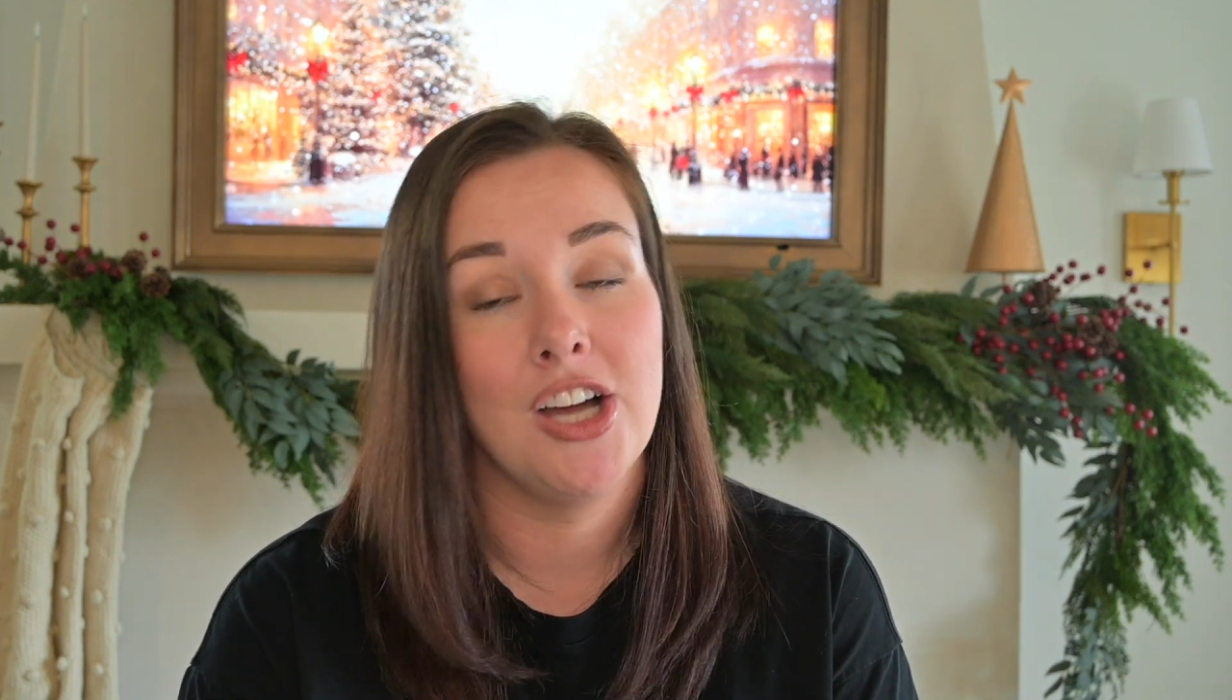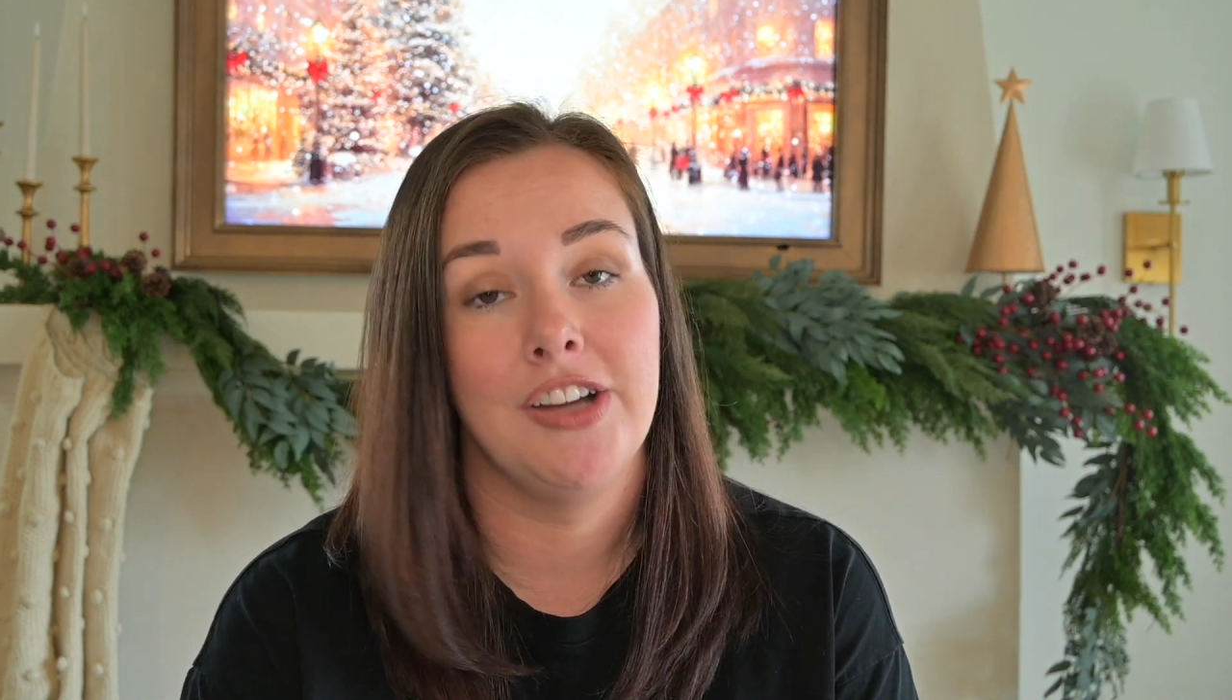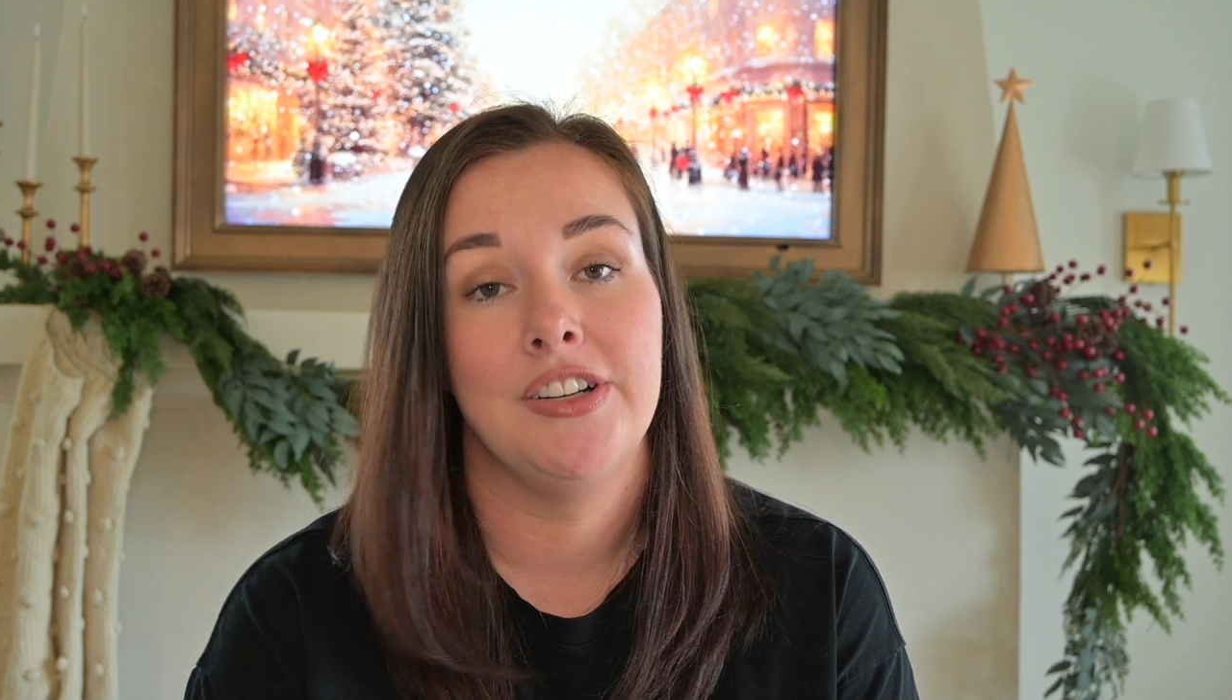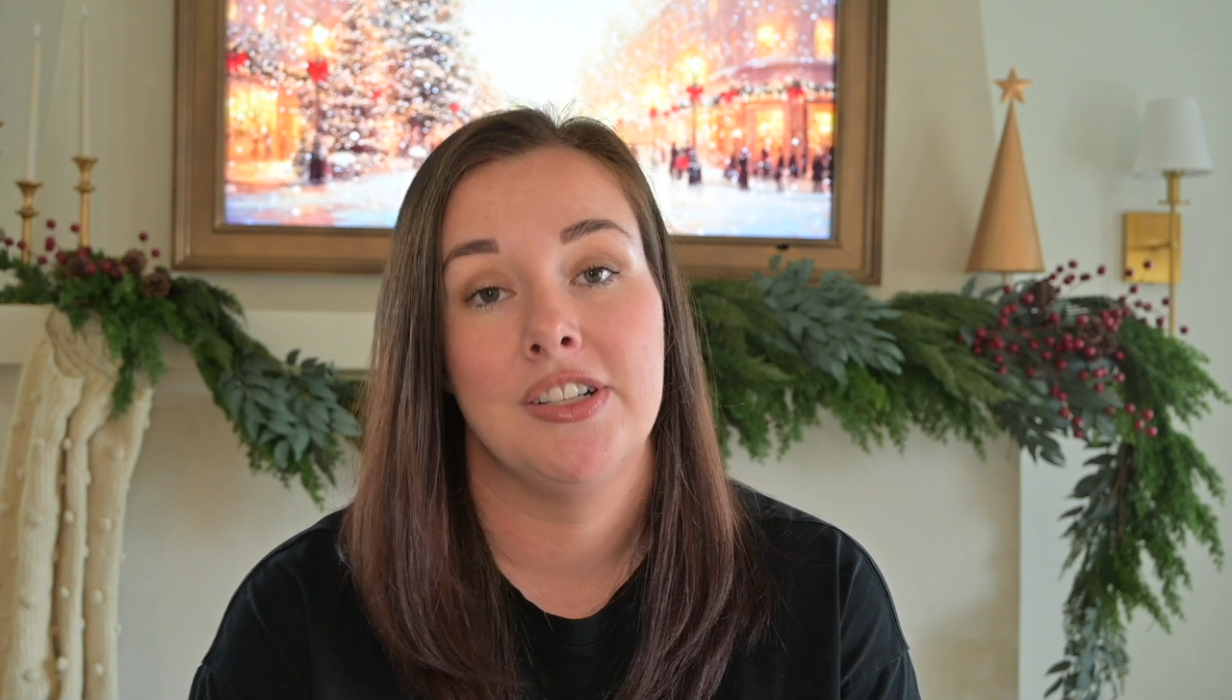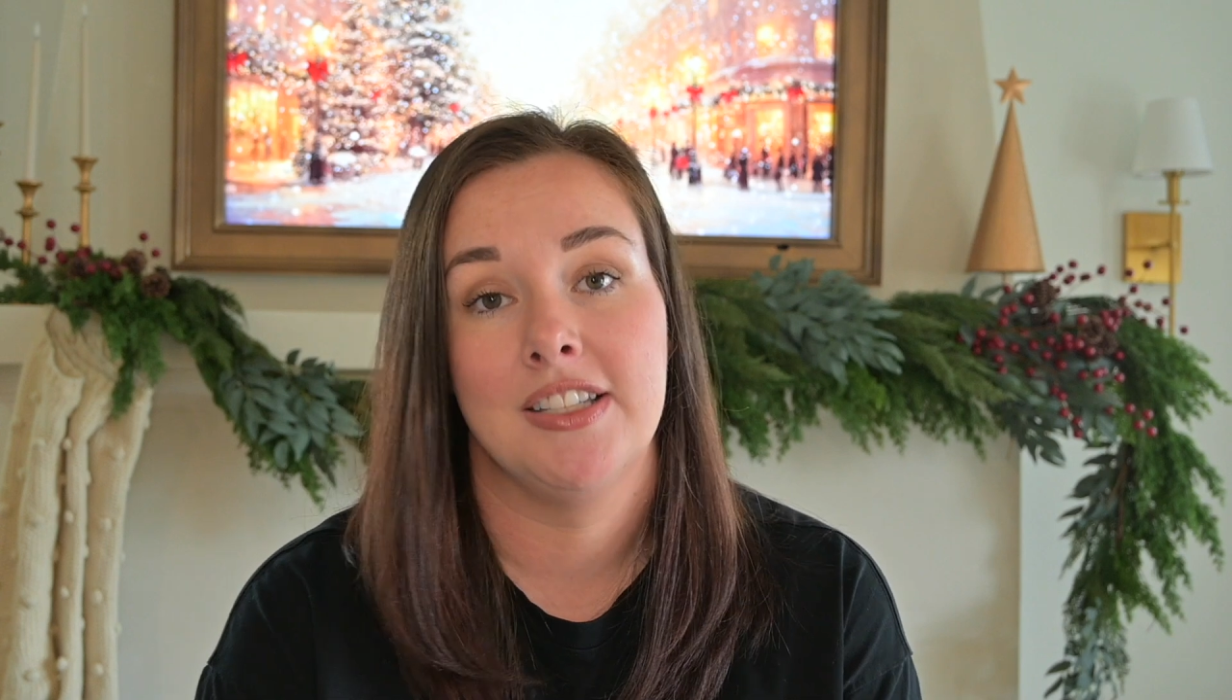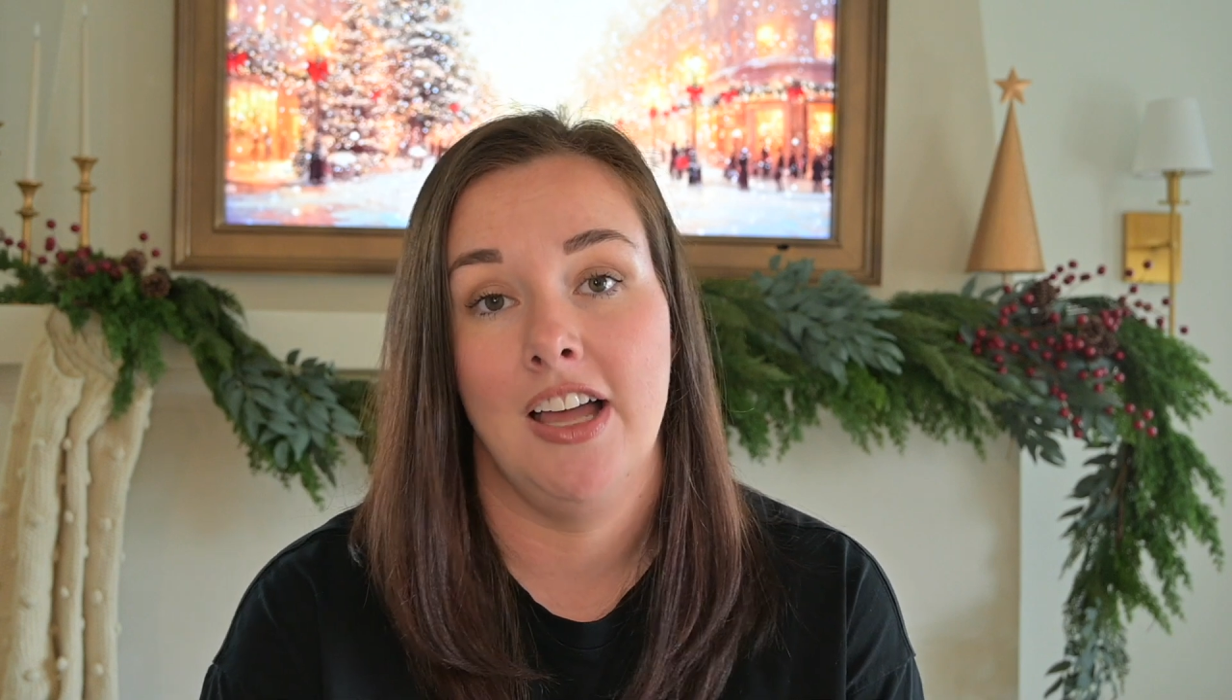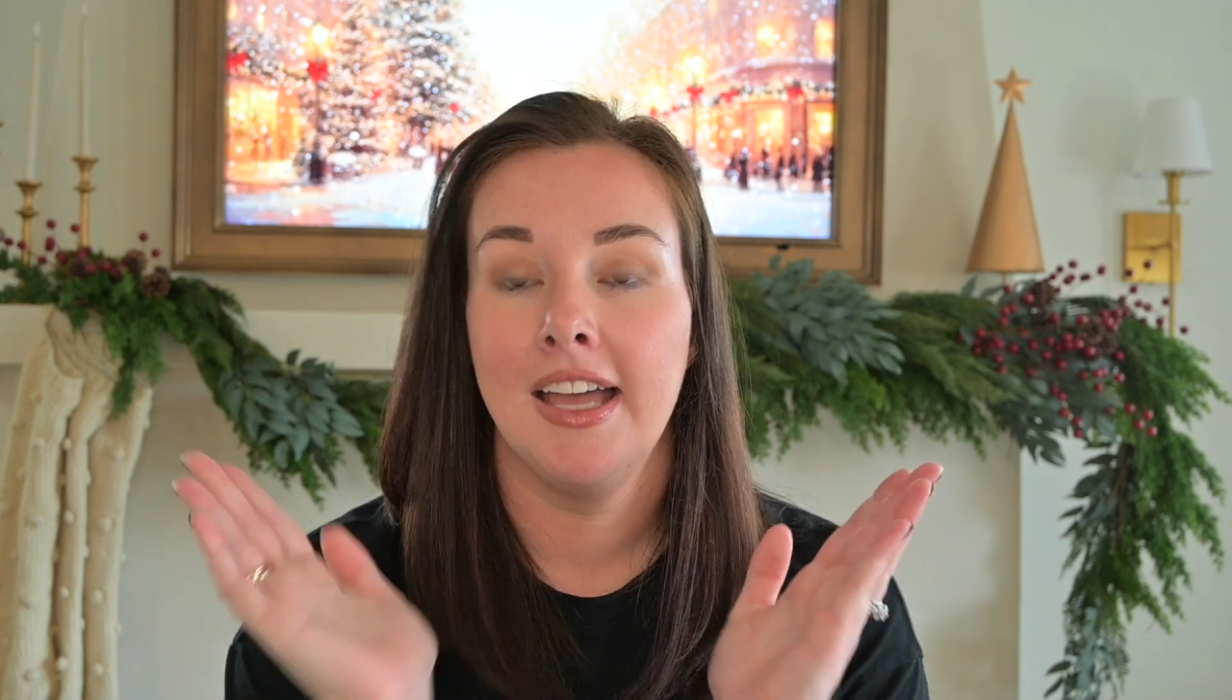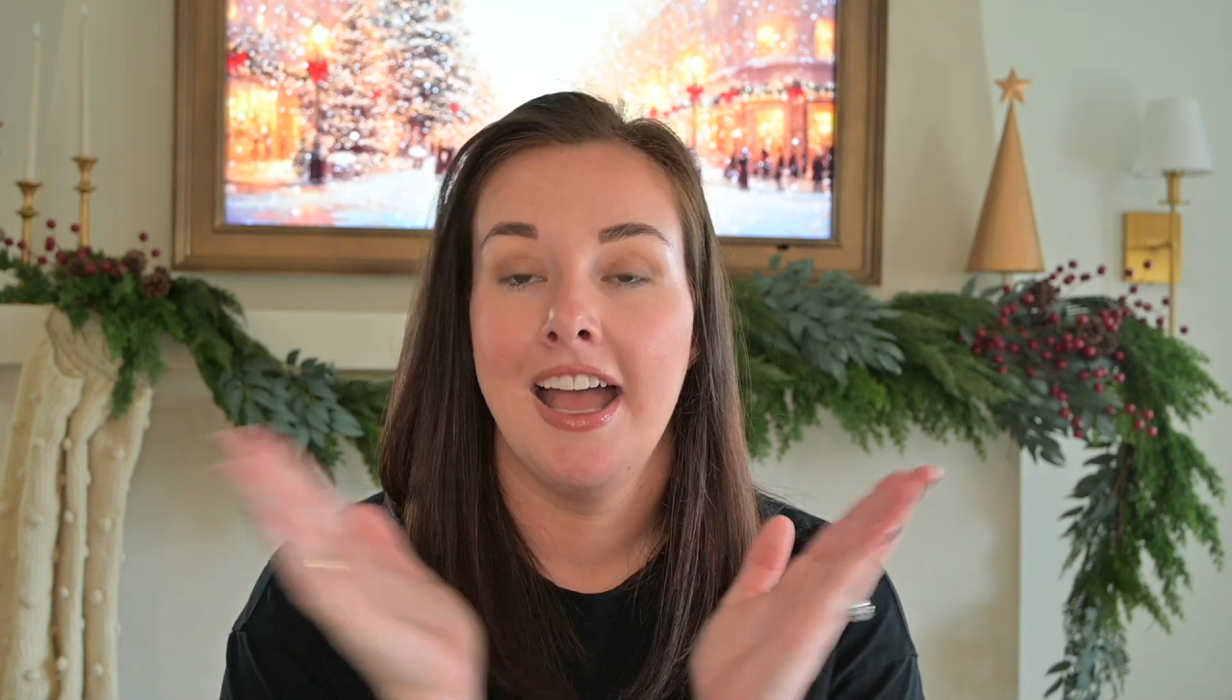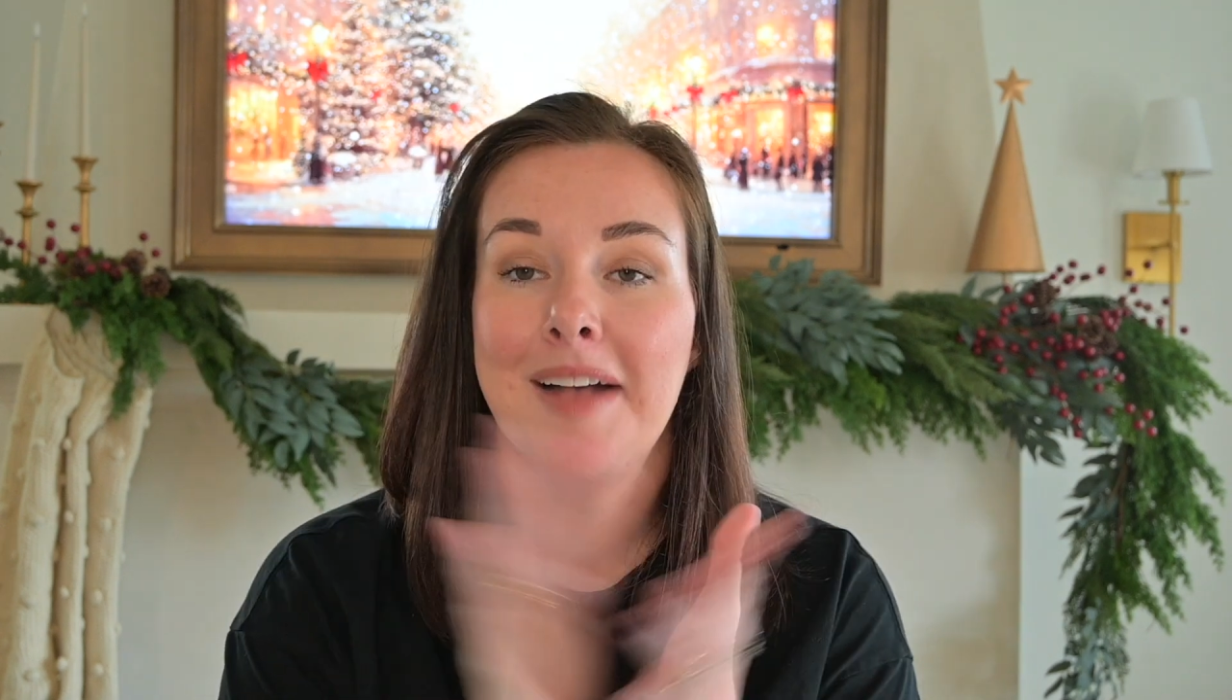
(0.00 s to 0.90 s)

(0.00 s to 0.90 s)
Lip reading: on yourself.